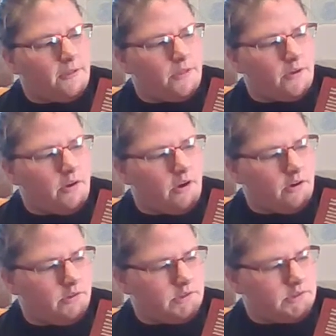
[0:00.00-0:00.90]
their
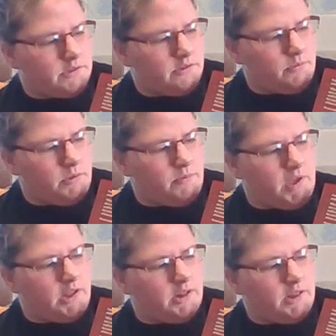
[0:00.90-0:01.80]
hearts could be
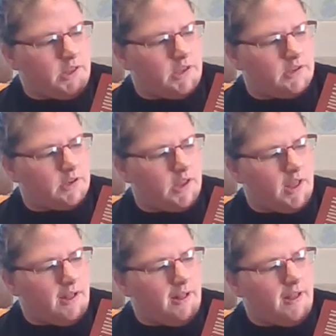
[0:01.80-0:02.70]
made clean,
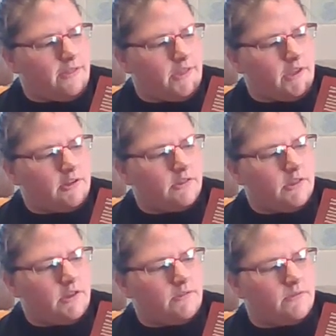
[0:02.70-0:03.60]
and they could
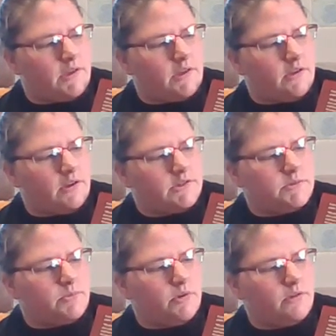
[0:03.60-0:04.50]
live in God's
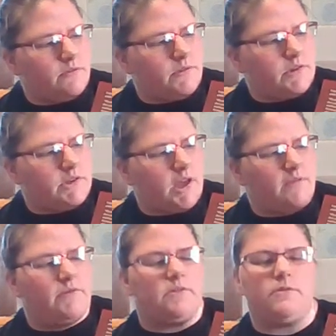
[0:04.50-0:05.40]
perfect
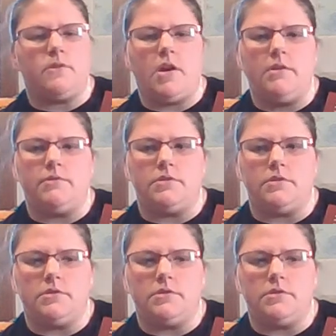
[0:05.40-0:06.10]
heaven forever,